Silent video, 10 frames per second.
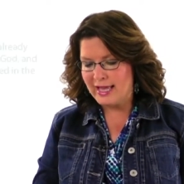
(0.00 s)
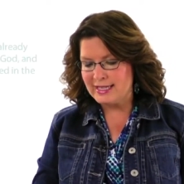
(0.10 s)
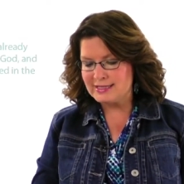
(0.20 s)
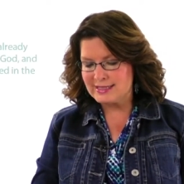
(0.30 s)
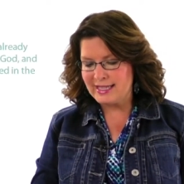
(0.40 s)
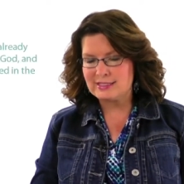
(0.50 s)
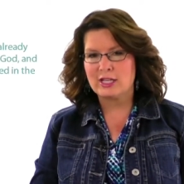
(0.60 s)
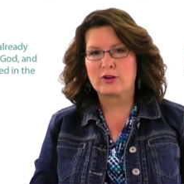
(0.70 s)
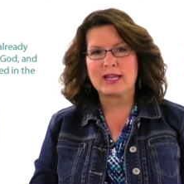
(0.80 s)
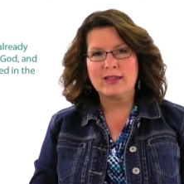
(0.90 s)
And it says
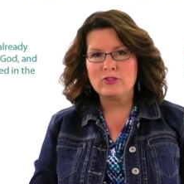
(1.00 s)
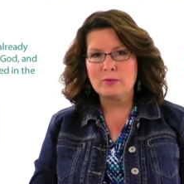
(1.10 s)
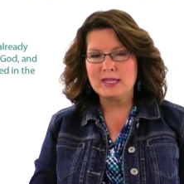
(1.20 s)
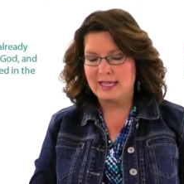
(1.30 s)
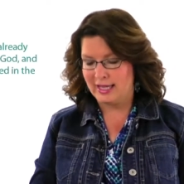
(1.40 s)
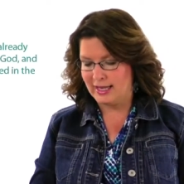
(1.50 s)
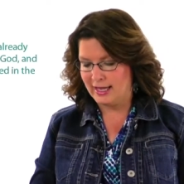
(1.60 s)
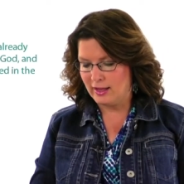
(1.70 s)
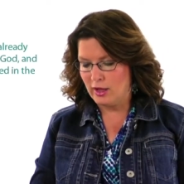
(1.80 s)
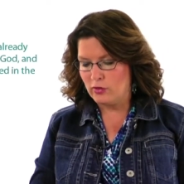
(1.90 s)
there, "In the
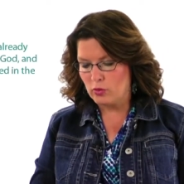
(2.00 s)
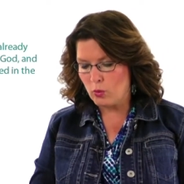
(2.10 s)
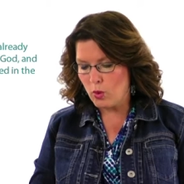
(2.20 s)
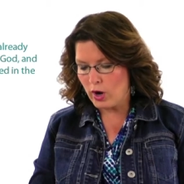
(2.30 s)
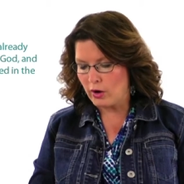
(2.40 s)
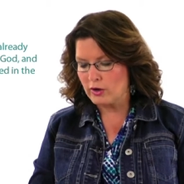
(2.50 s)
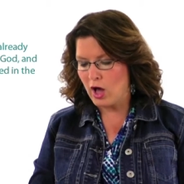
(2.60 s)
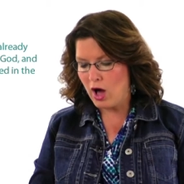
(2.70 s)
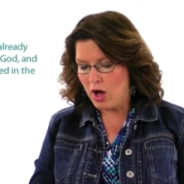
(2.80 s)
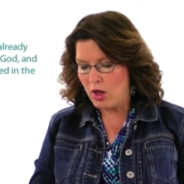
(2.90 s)
beginning, the Word
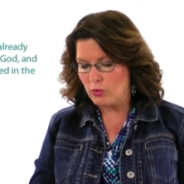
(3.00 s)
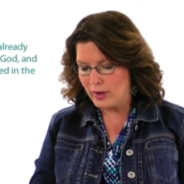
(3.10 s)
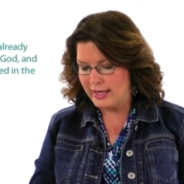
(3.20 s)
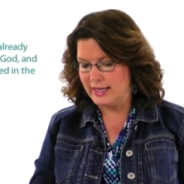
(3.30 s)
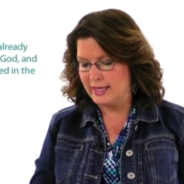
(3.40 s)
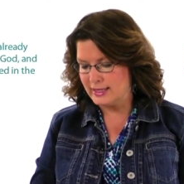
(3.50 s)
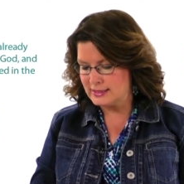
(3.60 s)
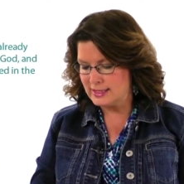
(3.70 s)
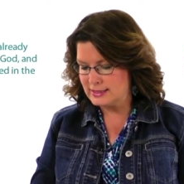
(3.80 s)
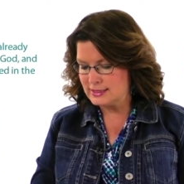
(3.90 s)
already
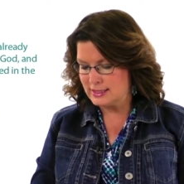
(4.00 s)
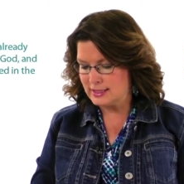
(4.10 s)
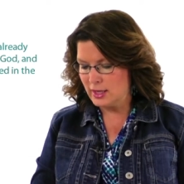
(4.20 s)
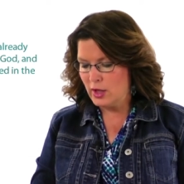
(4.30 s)
existed.